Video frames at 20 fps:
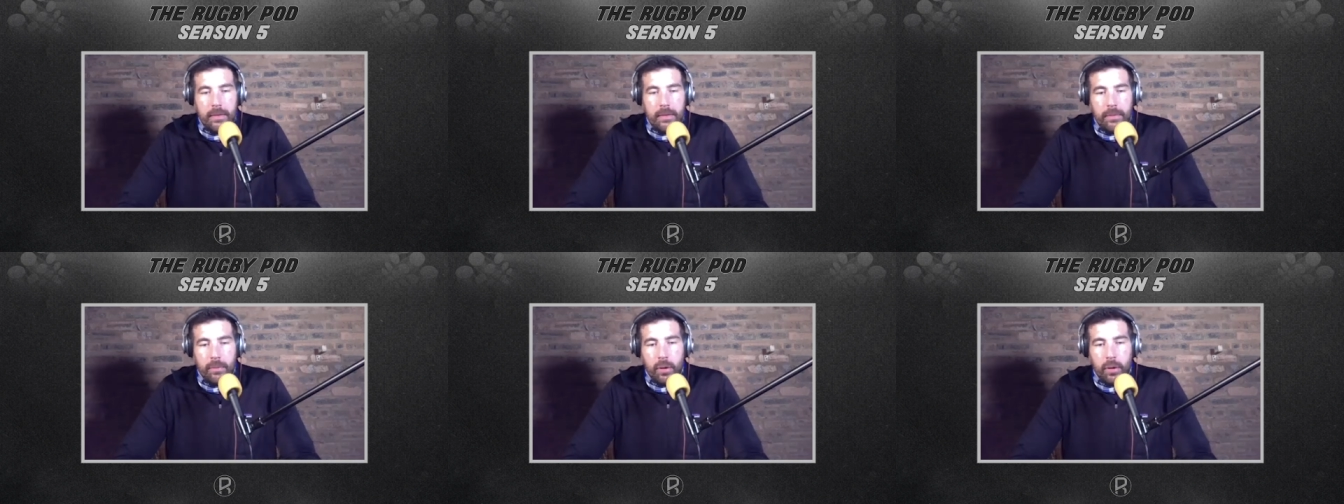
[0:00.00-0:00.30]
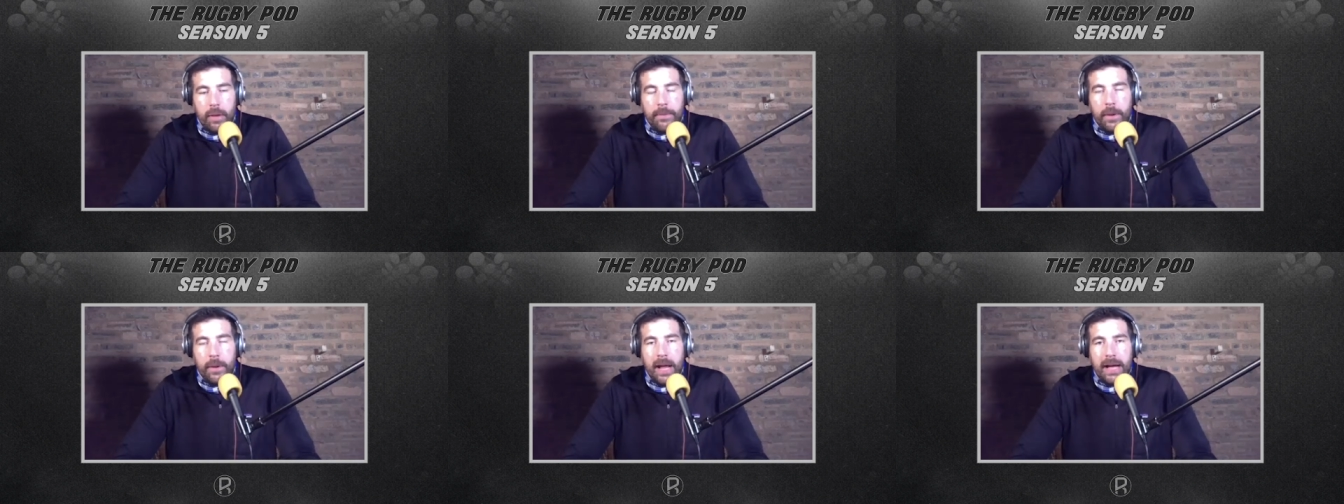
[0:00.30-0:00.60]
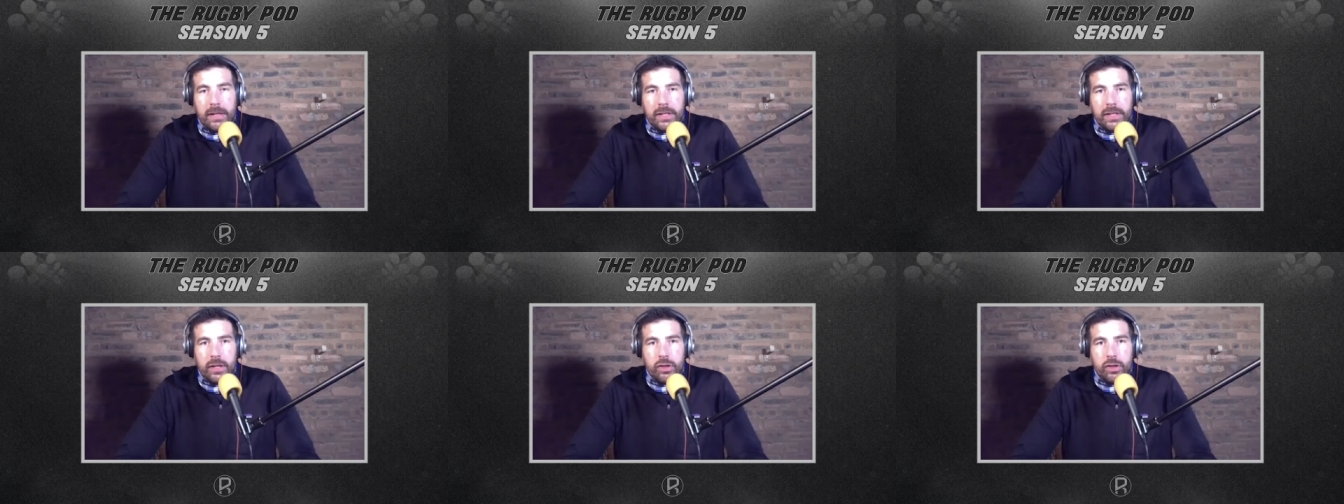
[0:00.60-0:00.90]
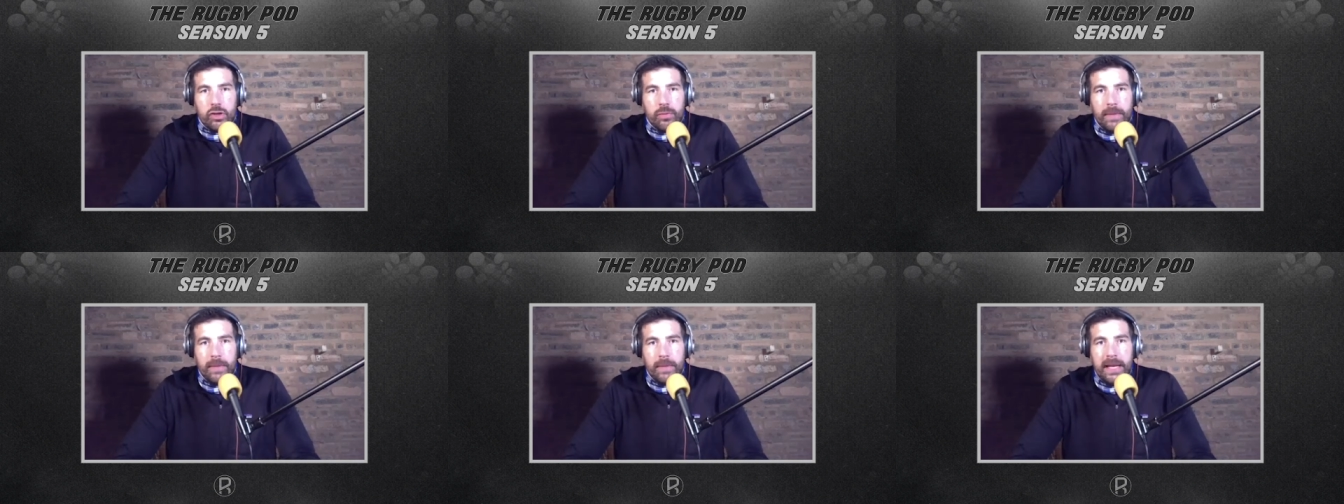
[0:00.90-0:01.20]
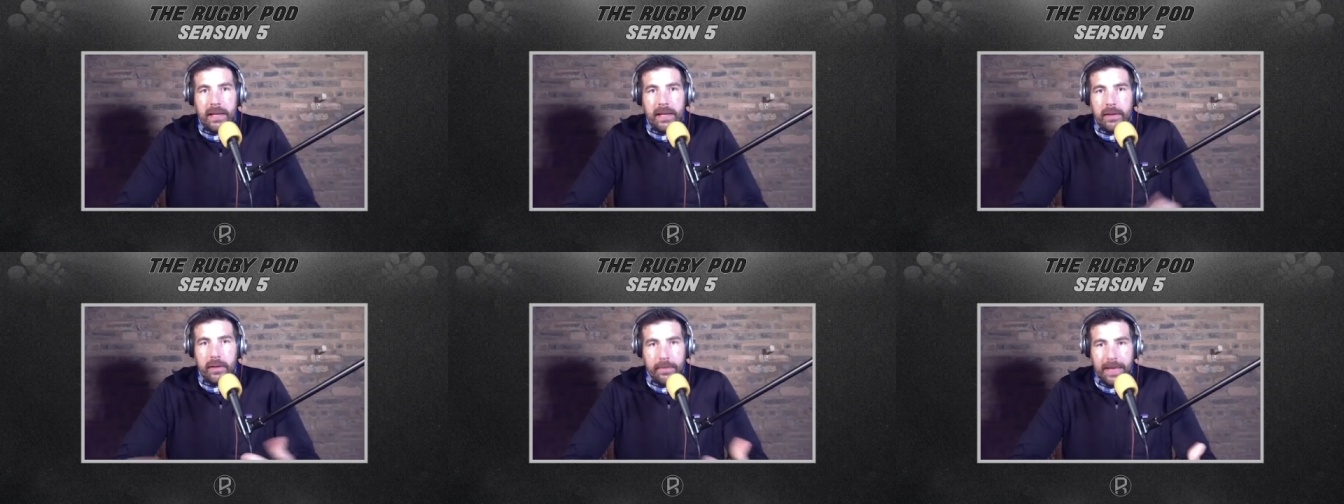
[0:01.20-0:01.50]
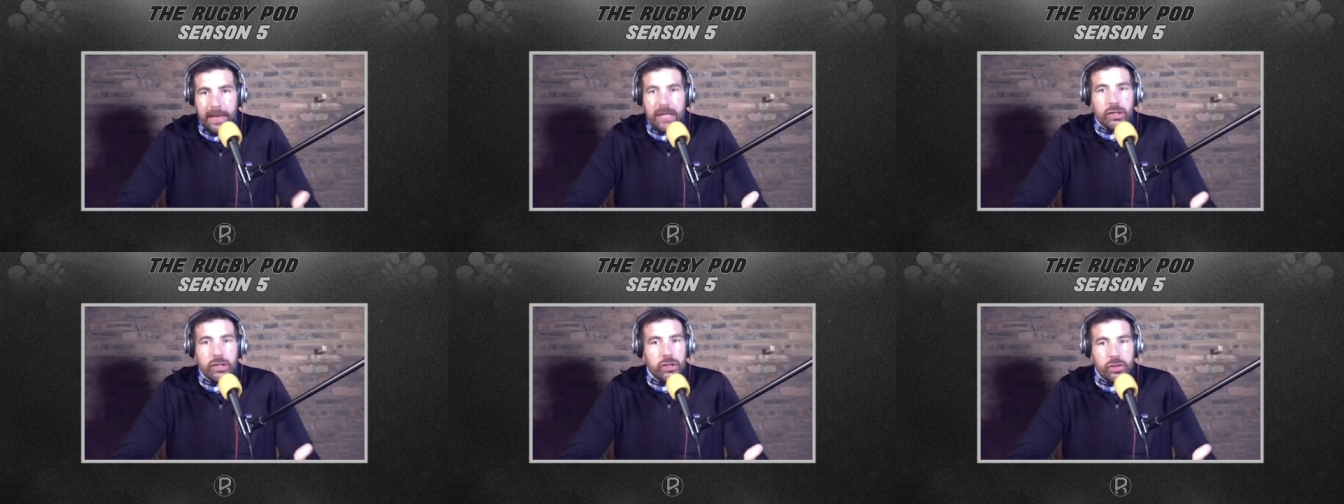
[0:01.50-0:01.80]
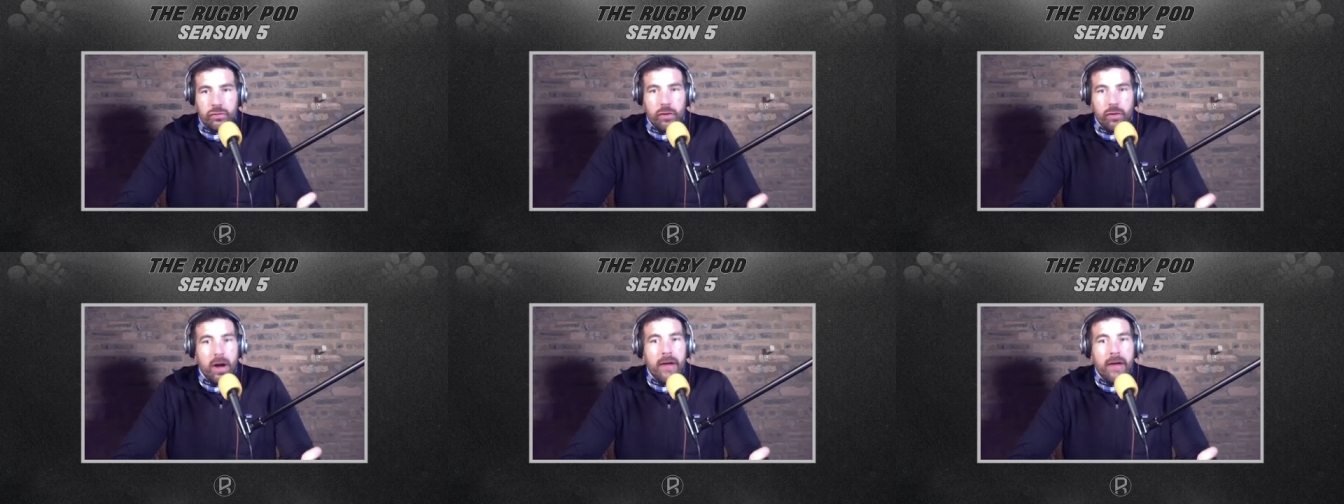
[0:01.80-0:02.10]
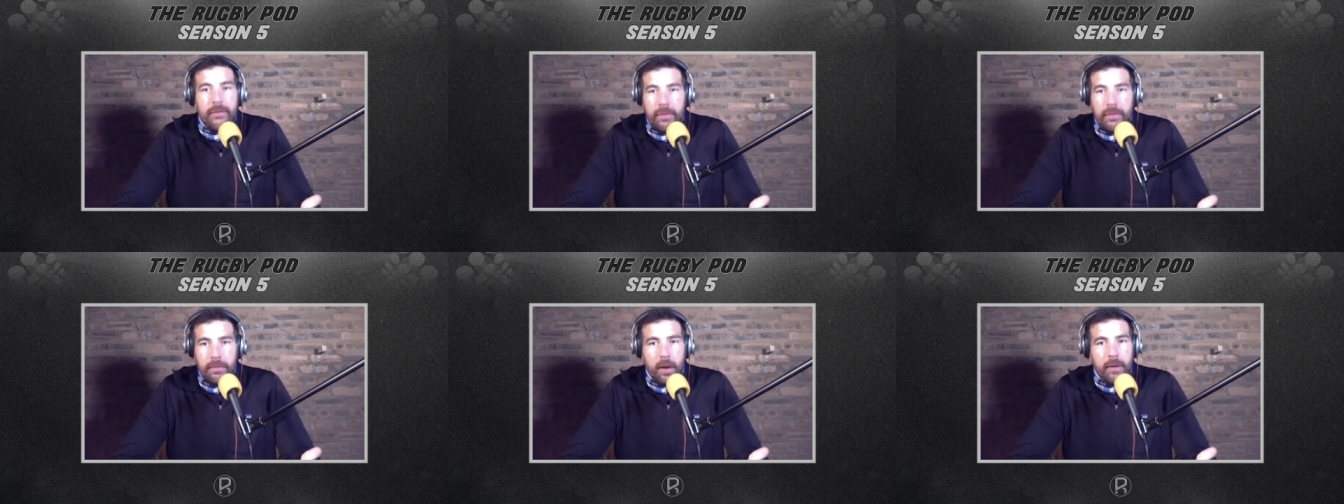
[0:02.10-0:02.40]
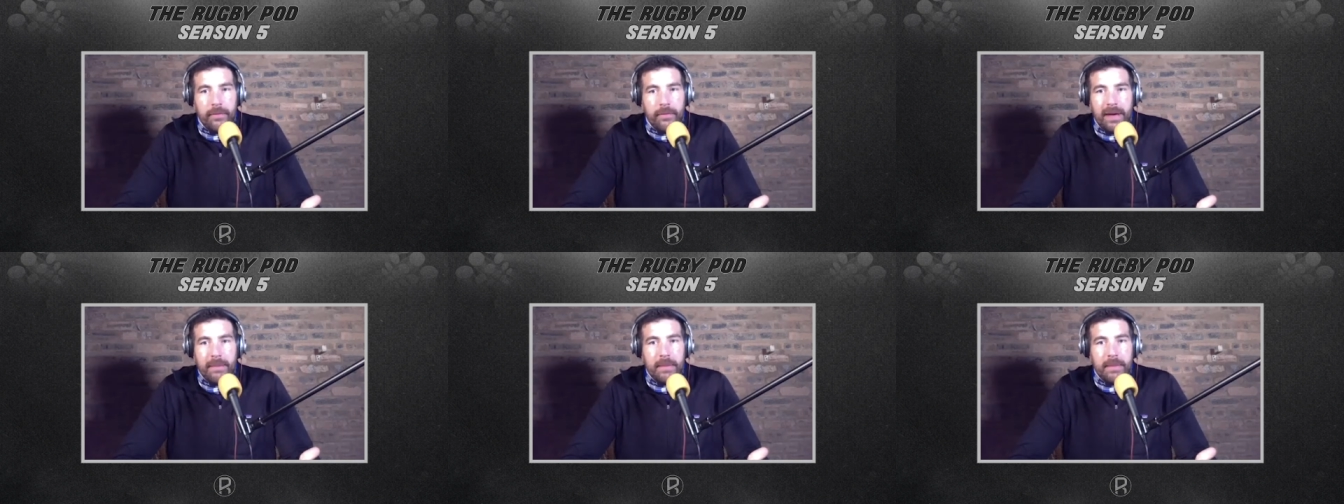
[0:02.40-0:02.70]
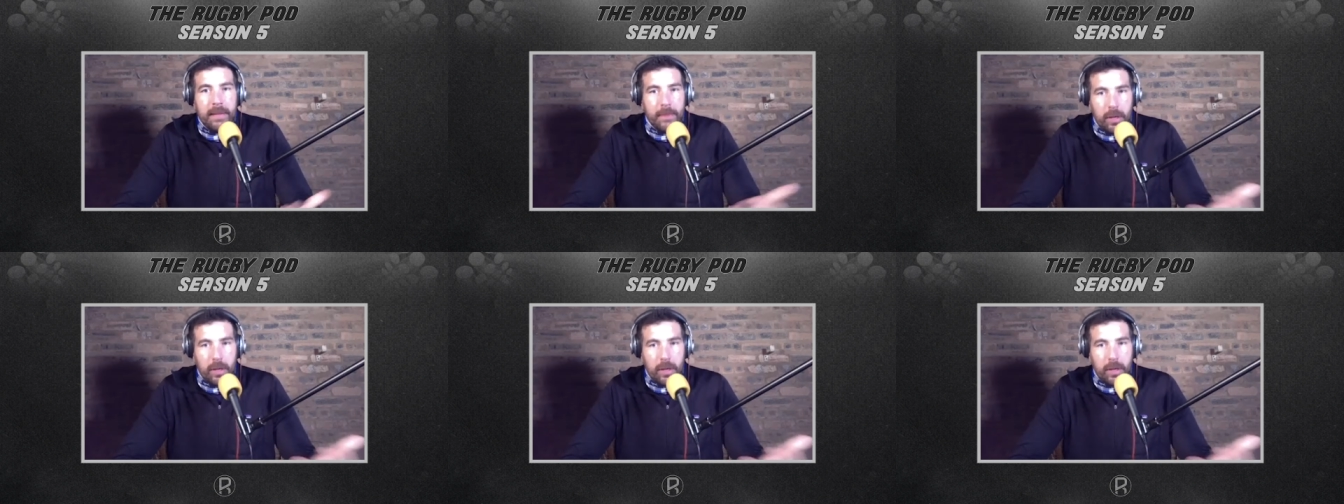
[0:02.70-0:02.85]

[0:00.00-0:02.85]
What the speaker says: what I put out on social media, dementia's rife in my family.